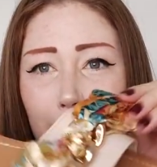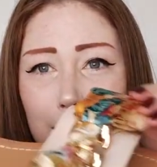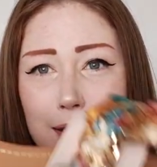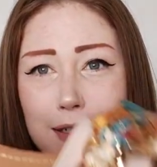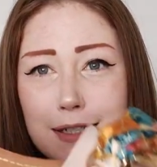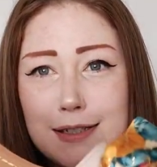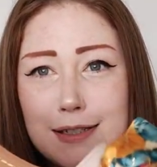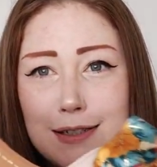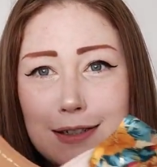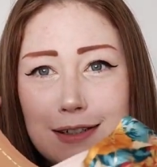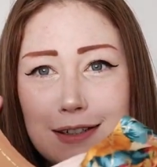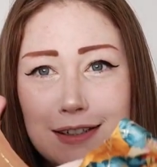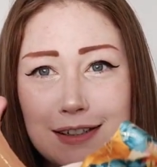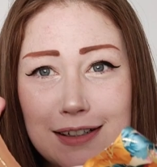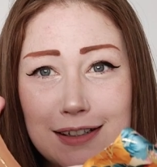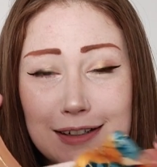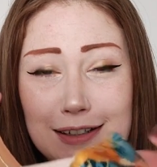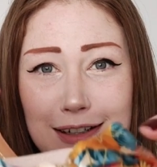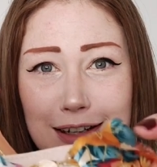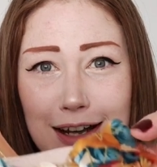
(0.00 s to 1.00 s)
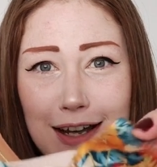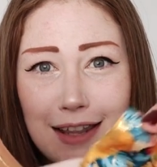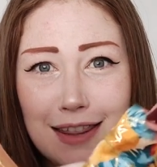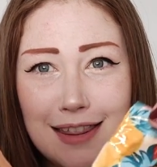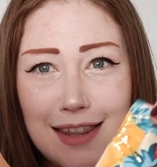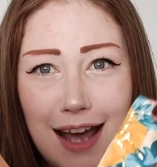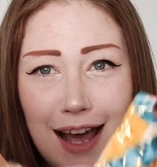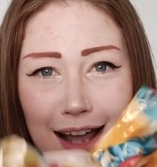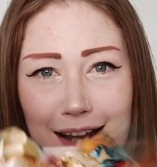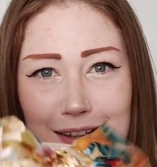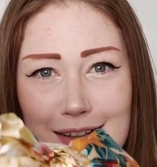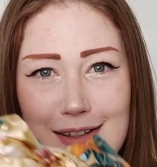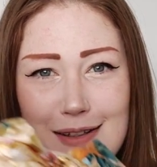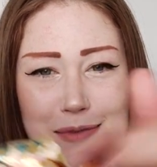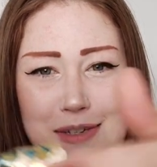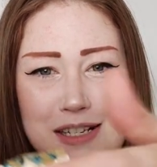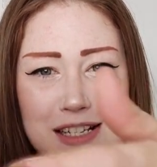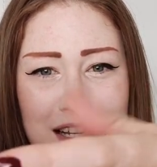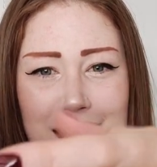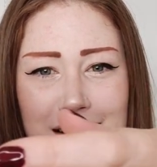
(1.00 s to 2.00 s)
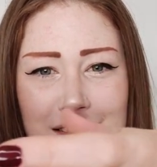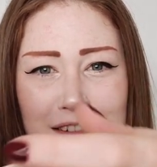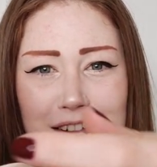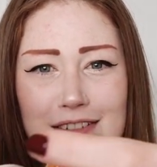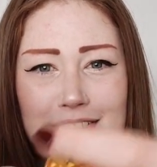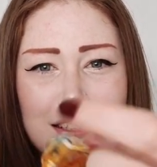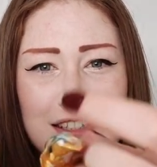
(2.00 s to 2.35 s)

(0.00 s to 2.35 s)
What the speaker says: Just look at that. Look at the material.